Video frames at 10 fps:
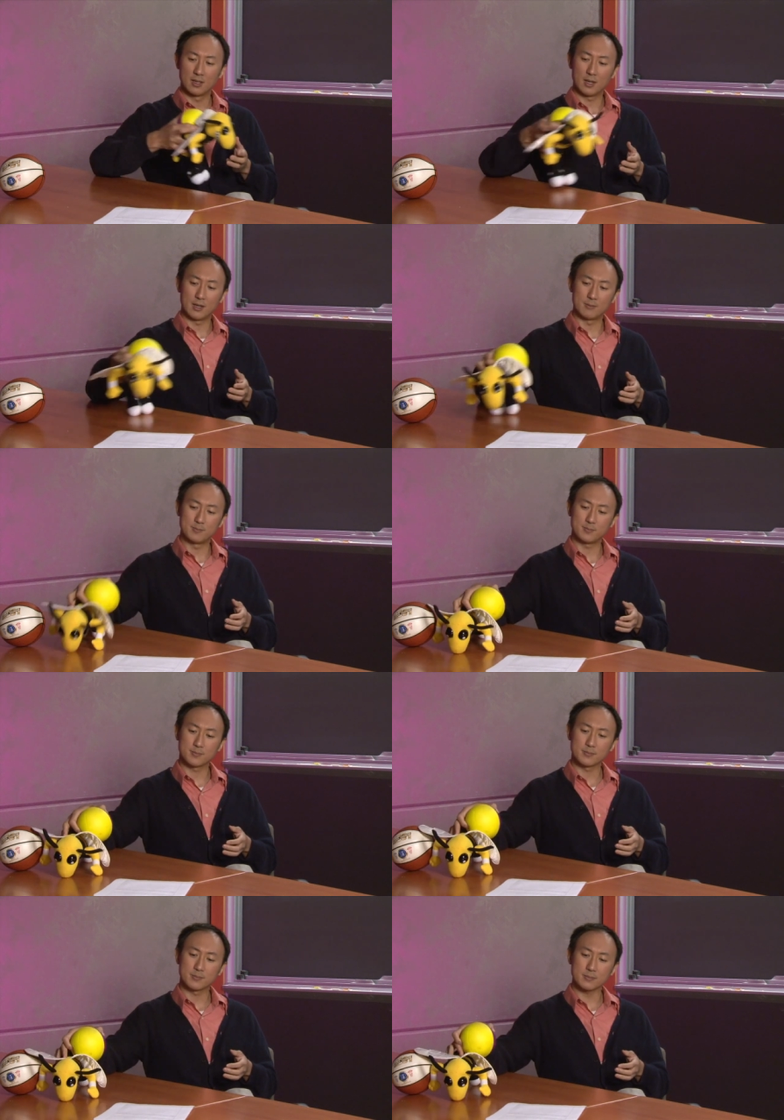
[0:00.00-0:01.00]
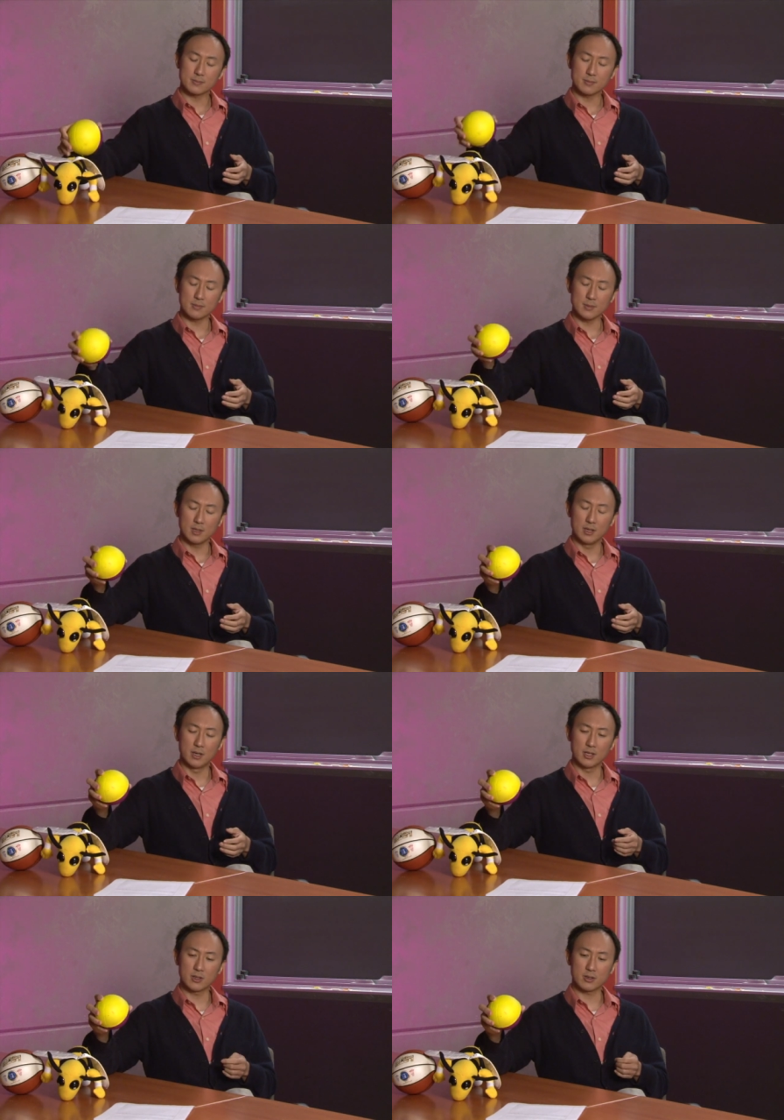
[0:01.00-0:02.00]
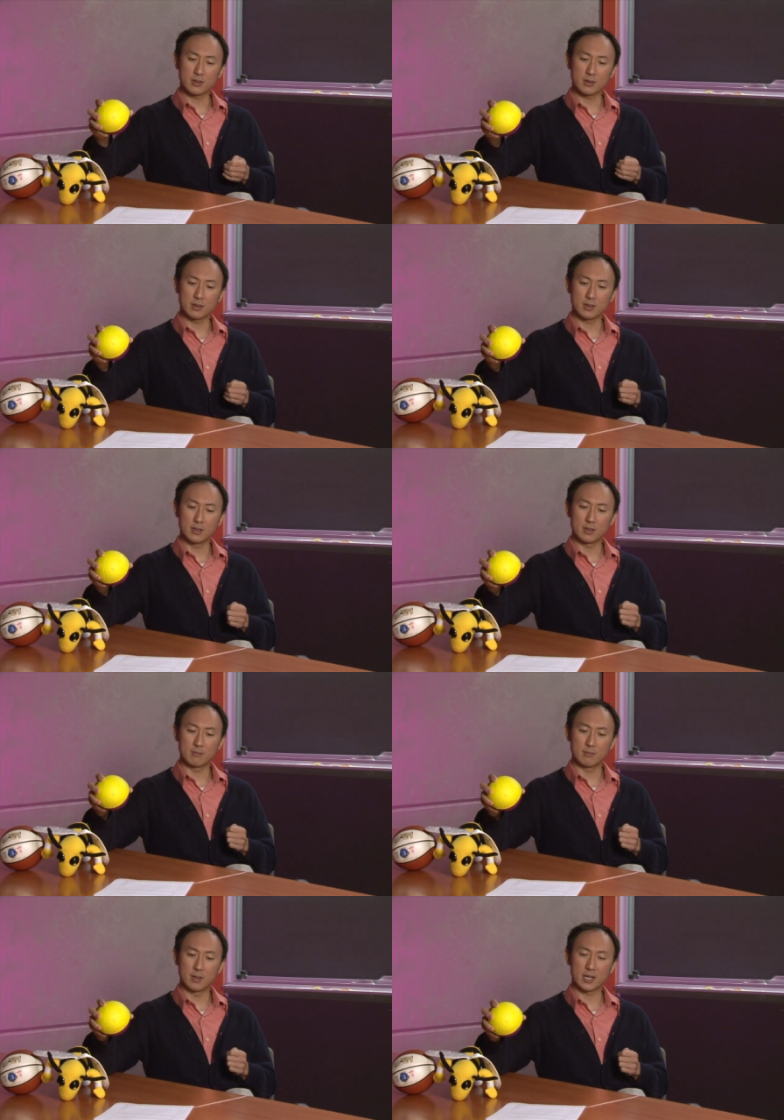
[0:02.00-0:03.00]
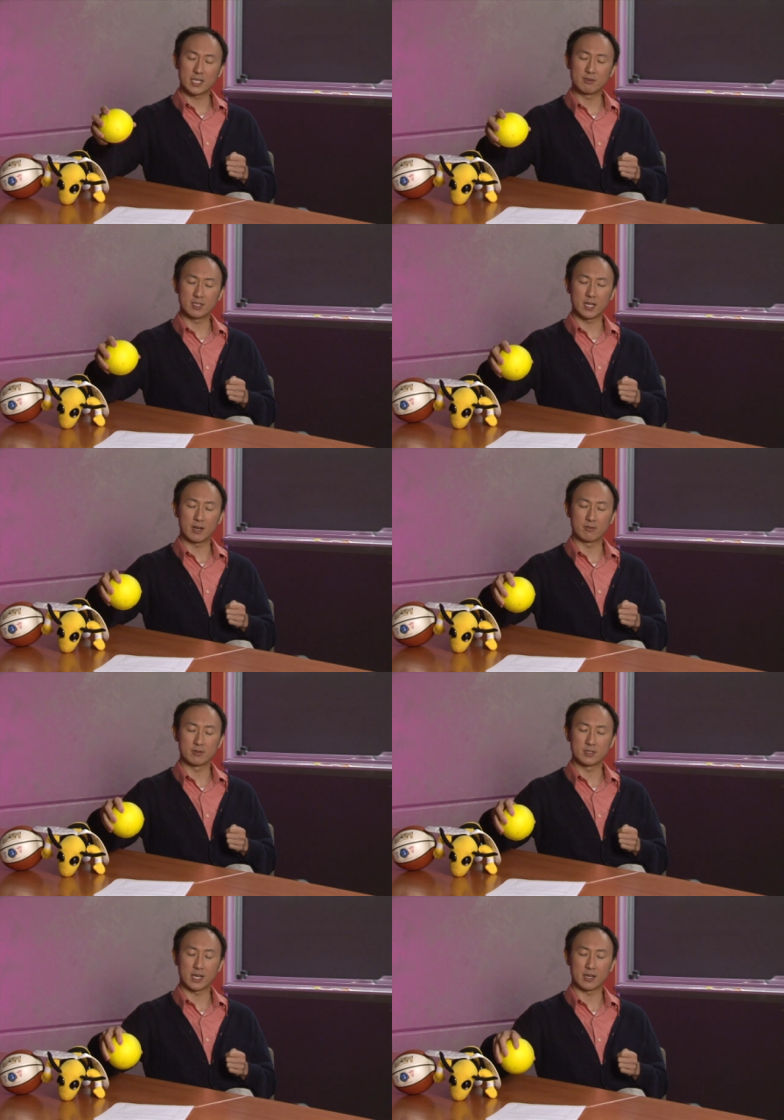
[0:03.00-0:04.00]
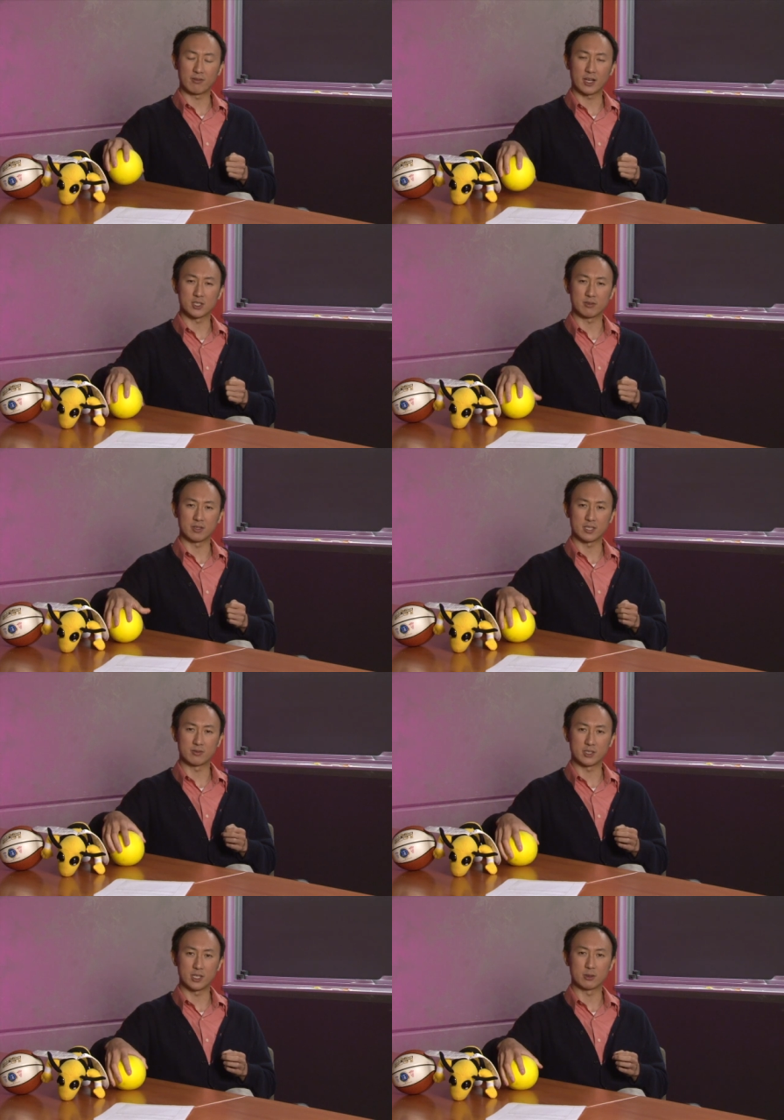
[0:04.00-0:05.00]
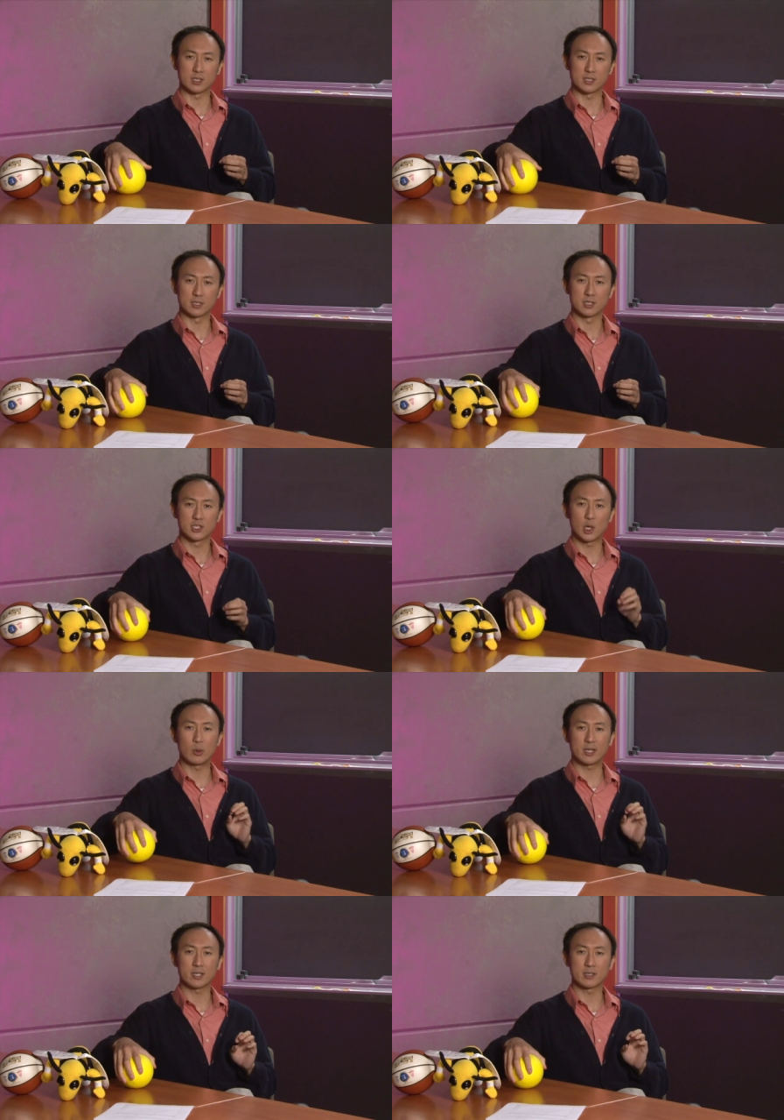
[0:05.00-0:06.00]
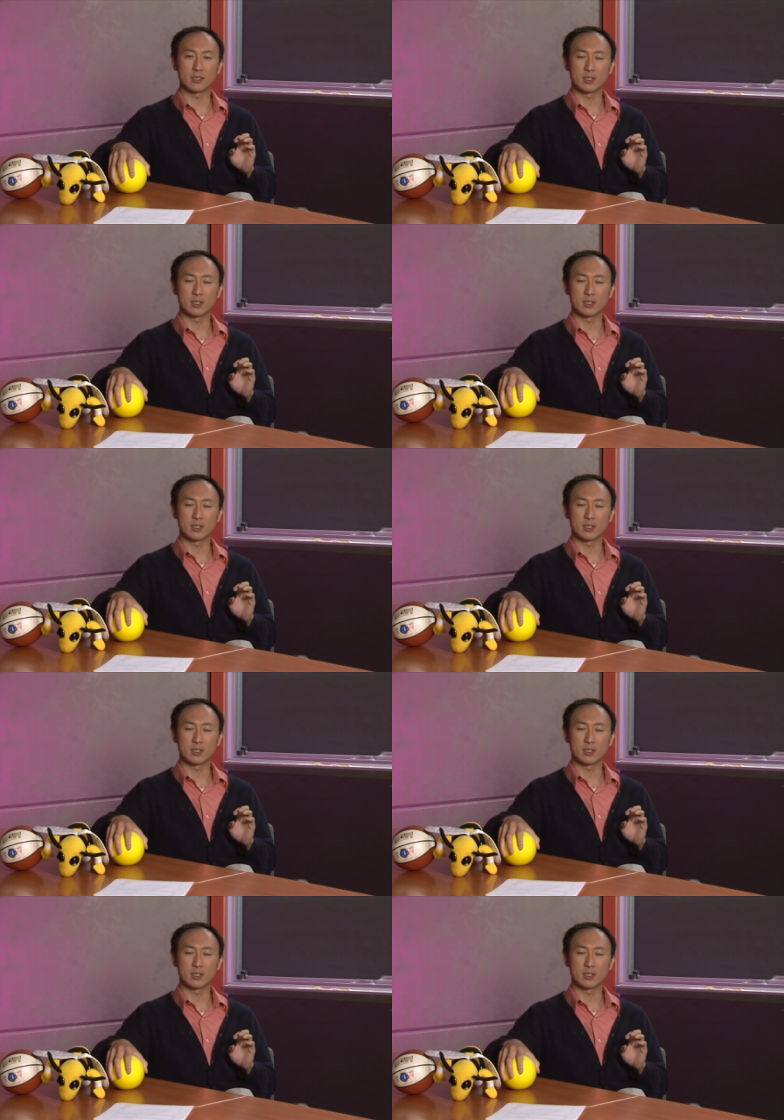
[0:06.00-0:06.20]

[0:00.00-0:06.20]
Um, Another um, activity that I've taken advantage of in these videos is showing,